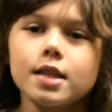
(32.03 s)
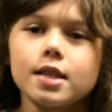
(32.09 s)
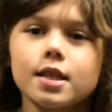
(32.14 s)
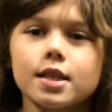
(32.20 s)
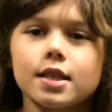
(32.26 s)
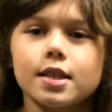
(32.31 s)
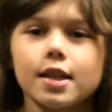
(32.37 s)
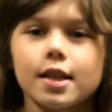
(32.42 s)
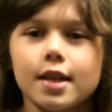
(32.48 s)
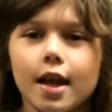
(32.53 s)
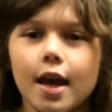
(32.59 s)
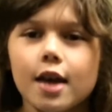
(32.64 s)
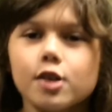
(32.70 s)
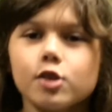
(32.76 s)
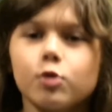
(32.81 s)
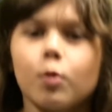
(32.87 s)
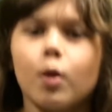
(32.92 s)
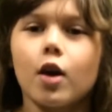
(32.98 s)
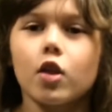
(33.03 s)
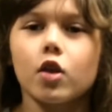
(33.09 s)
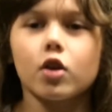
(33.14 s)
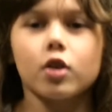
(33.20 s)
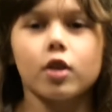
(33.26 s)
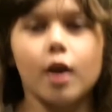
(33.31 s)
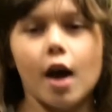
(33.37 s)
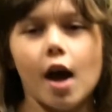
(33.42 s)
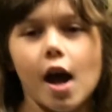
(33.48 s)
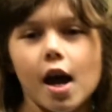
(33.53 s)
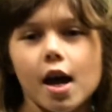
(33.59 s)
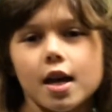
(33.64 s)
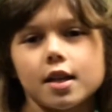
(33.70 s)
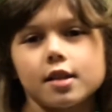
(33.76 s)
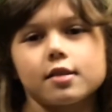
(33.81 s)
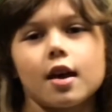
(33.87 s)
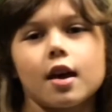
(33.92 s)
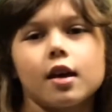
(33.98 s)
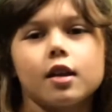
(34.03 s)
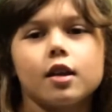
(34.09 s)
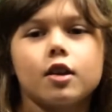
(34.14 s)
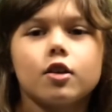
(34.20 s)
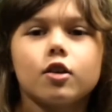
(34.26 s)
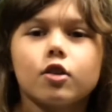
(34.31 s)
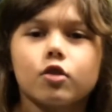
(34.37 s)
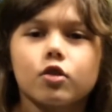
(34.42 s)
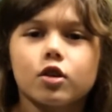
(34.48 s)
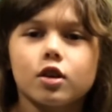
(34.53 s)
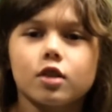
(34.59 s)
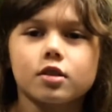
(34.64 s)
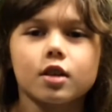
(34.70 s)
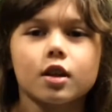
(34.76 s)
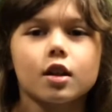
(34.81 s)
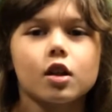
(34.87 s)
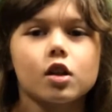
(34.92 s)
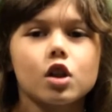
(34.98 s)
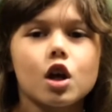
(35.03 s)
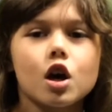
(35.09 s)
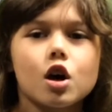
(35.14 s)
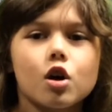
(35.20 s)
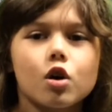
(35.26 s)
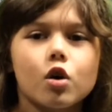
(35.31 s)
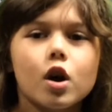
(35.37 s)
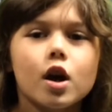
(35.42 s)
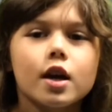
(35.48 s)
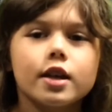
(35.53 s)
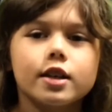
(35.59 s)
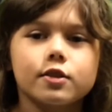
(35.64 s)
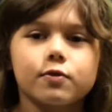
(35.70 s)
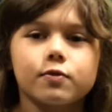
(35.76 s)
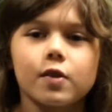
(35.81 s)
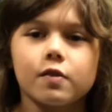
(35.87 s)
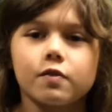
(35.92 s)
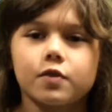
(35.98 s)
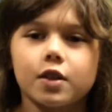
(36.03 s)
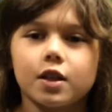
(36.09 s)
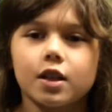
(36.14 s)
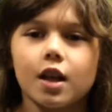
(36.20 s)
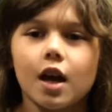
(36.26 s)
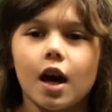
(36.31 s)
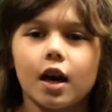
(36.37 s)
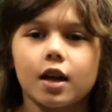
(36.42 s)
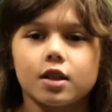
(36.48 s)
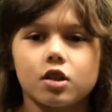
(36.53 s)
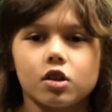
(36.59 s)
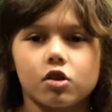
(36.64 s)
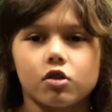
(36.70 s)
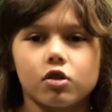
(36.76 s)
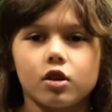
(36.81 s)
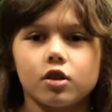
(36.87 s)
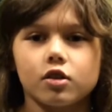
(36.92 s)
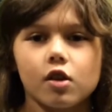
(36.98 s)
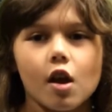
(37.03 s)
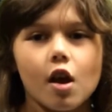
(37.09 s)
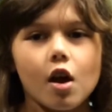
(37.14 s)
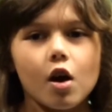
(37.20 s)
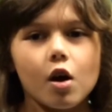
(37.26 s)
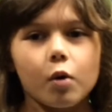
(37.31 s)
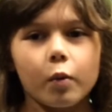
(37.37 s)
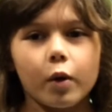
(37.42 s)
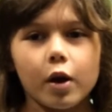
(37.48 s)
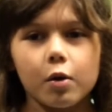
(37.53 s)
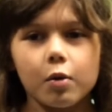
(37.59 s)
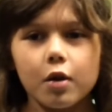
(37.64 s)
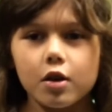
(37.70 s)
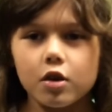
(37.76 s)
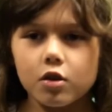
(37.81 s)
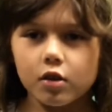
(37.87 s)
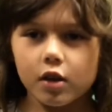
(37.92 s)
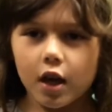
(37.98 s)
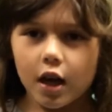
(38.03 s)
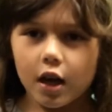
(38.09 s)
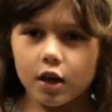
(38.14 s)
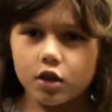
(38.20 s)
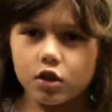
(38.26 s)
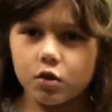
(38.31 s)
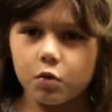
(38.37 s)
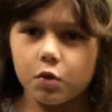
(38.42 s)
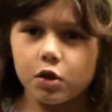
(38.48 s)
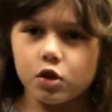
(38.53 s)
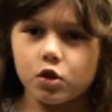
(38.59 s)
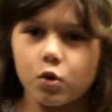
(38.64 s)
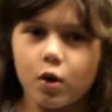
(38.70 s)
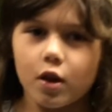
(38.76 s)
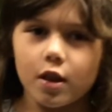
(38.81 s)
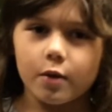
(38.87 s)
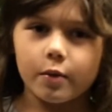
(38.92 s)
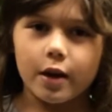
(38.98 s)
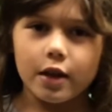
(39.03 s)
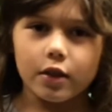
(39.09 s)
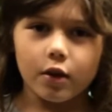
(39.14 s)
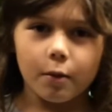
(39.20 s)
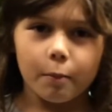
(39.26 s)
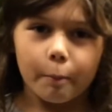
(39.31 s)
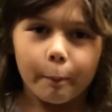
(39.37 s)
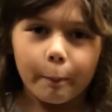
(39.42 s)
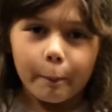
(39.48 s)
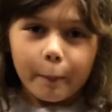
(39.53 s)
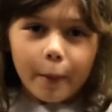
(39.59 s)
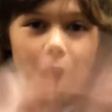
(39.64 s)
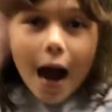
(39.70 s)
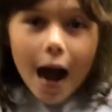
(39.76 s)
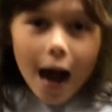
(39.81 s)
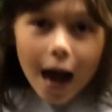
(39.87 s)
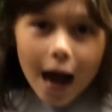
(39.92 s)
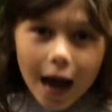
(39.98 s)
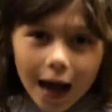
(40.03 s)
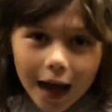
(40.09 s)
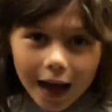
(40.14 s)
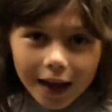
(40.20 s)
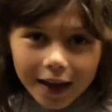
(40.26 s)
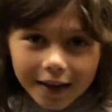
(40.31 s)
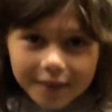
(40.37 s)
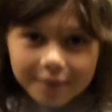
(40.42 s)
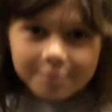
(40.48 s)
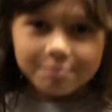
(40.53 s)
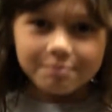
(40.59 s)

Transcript: In Today's weather, the high is 80 degrees and the low is 59 degrees. Wear what you can to enjoy the weather. Bye!